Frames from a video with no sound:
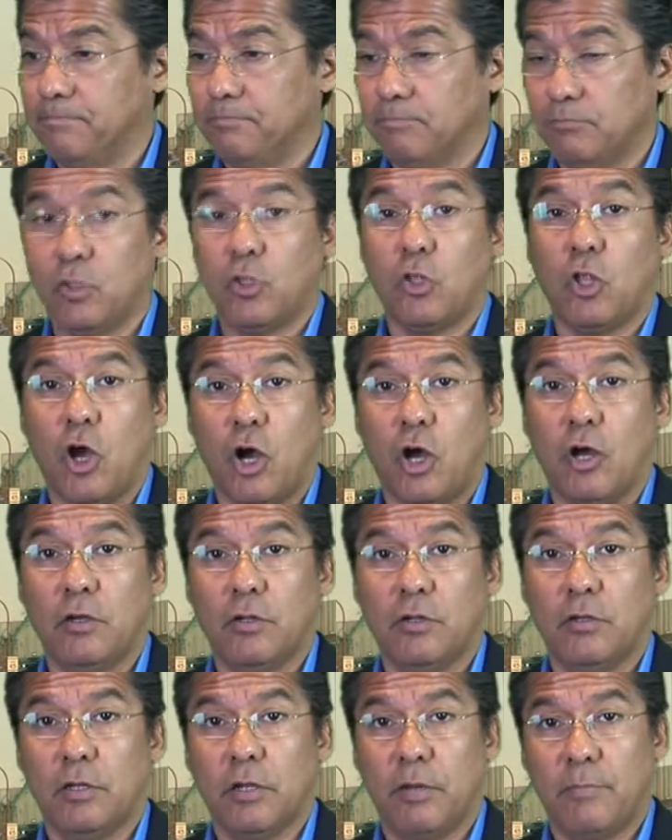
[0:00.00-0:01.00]
law
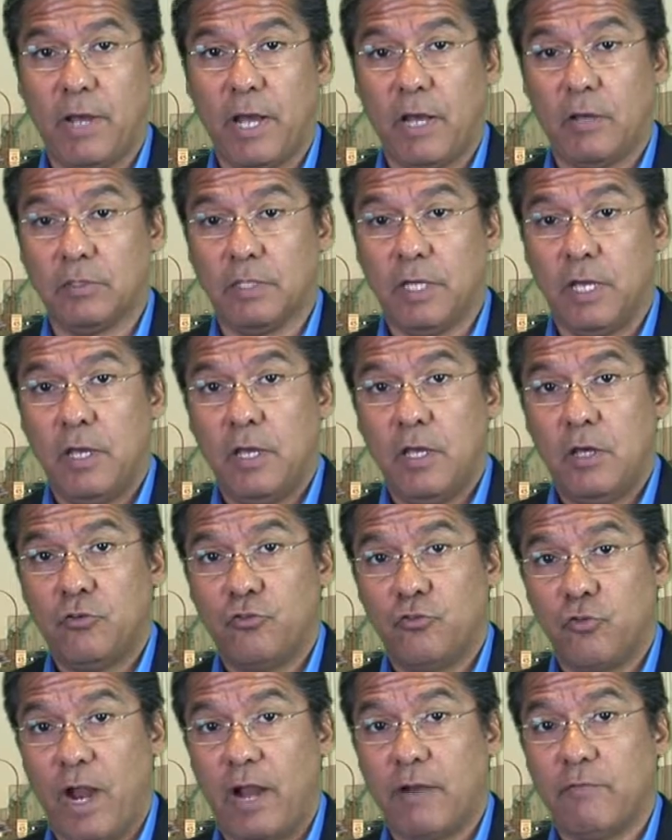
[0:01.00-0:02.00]
about
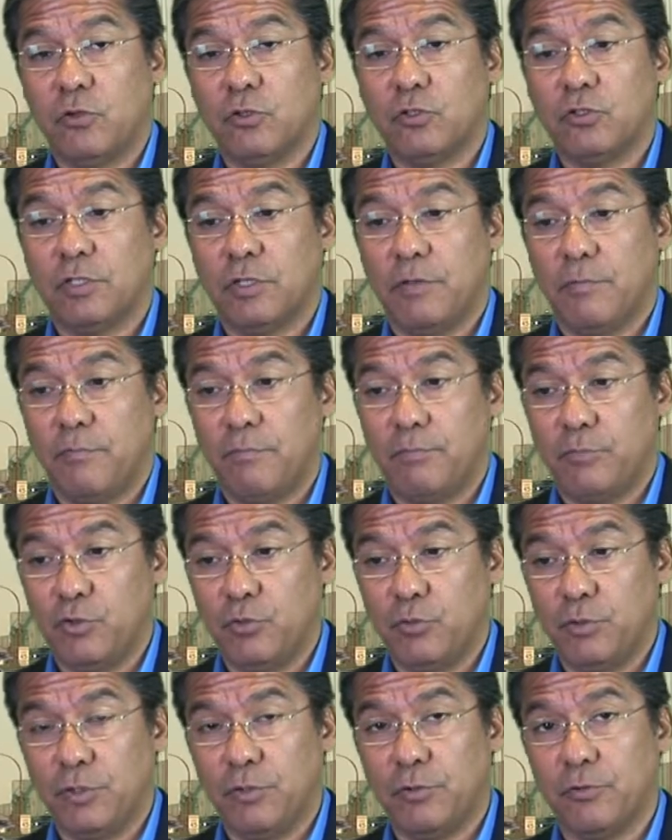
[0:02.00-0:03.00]
drivers
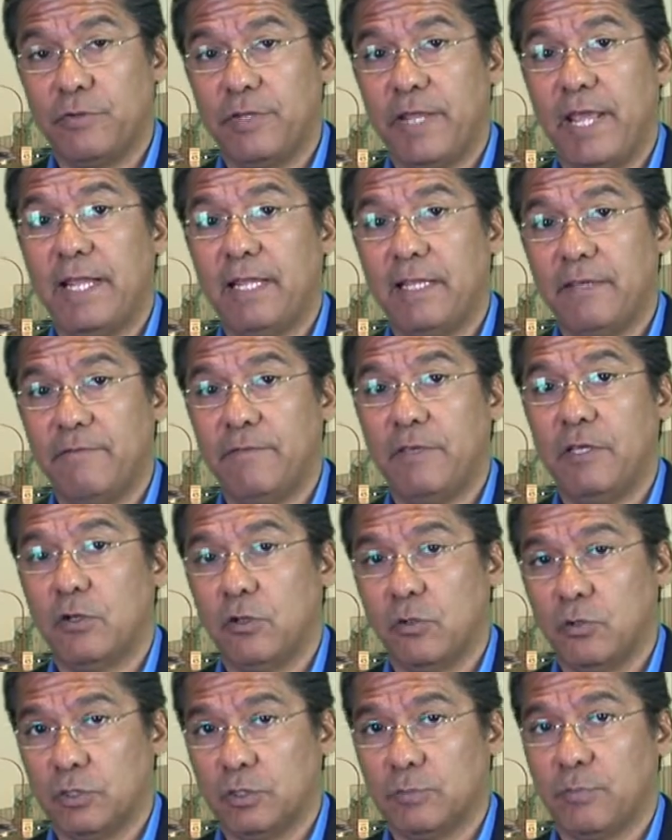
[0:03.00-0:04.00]
doing their daily
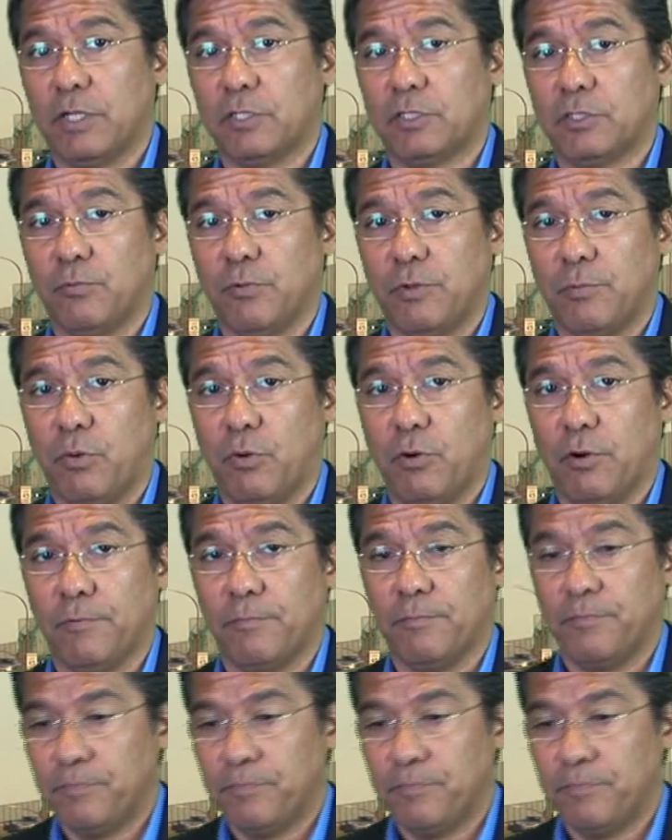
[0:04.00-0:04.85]
vehicle inspection report.